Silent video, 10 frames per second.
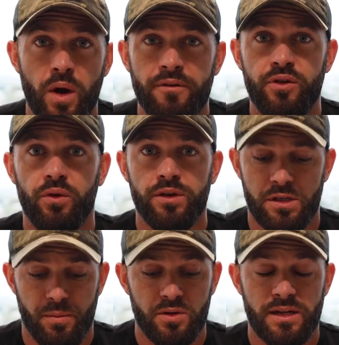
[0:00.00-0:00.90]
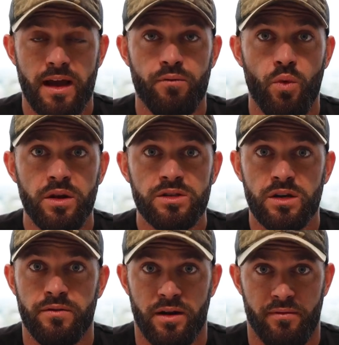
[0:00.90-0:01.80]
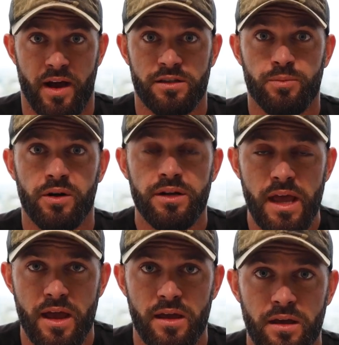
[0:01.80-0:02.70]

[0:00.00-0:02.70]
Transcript: What if you're only supposed to have 1 serving of nuts per day?